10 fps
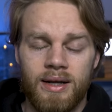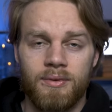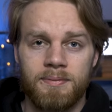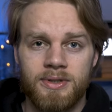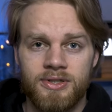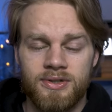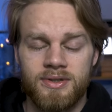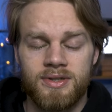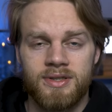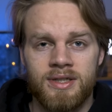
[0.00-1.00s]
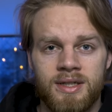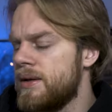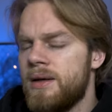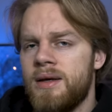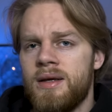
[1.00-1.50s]
they were produced.
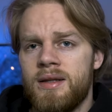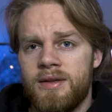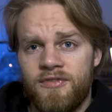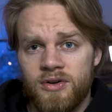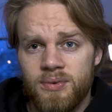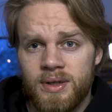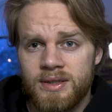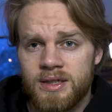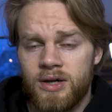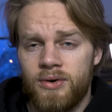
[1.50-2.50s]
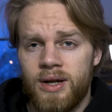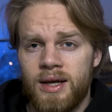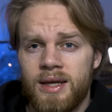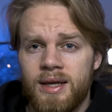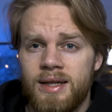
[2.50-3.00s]
The first one is Kodak